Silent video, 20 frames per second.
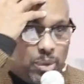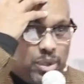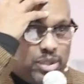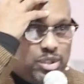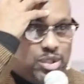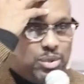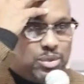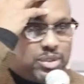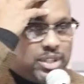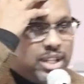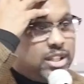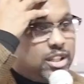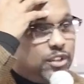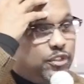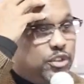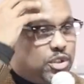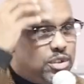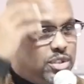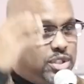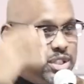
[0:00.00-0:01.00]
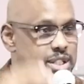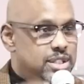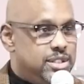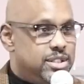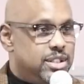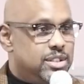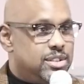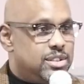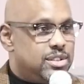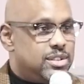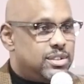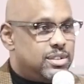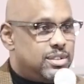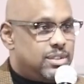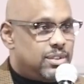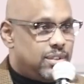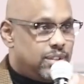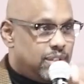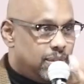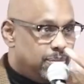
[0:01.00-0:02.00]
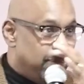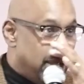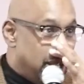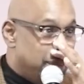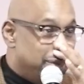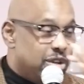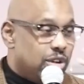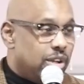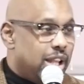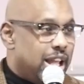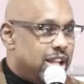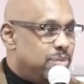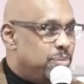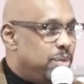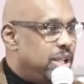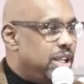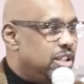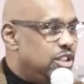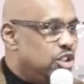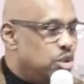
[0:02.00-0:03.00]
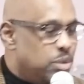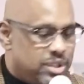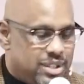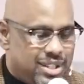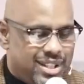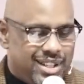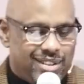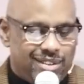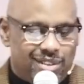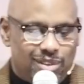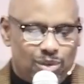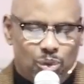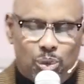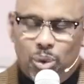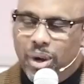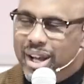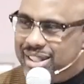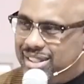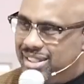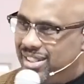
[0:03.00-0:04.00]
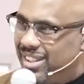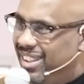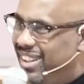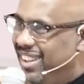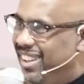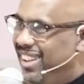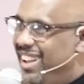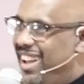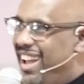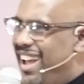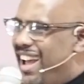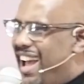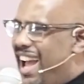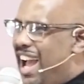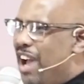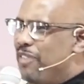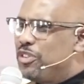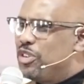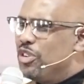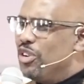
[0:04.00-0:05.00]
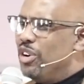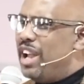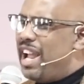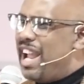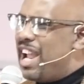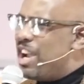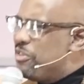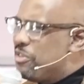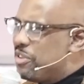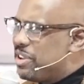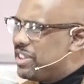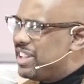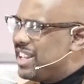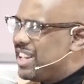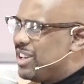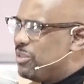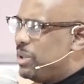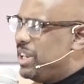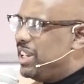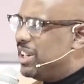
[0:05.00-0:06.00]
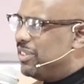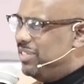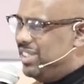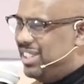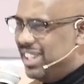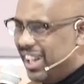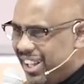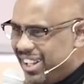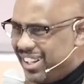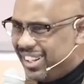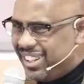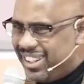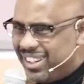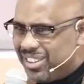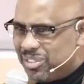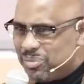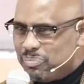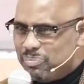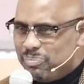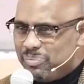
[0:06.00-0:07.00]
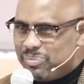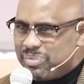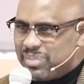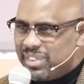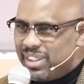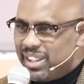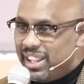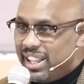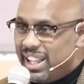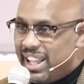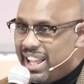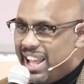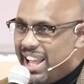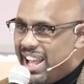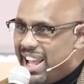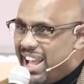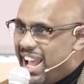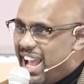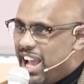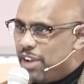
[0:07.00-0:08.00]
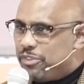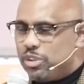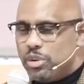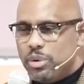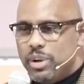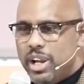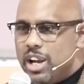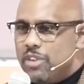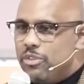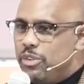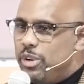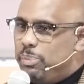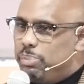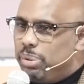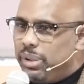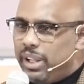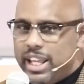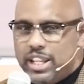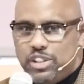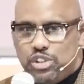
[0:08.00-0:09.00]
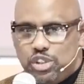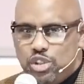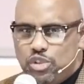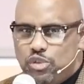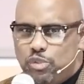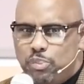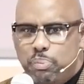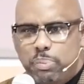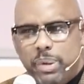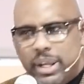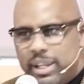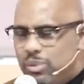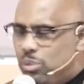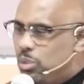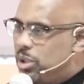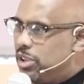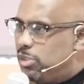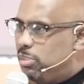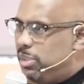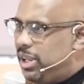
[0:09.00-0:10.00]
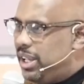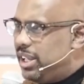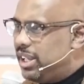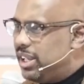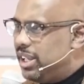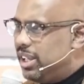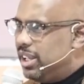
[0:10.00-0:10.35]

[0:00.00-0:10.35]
would you think if you're Jesus? Maybe you're like me and you would think, what? After everything we have done, after every place you've been with me,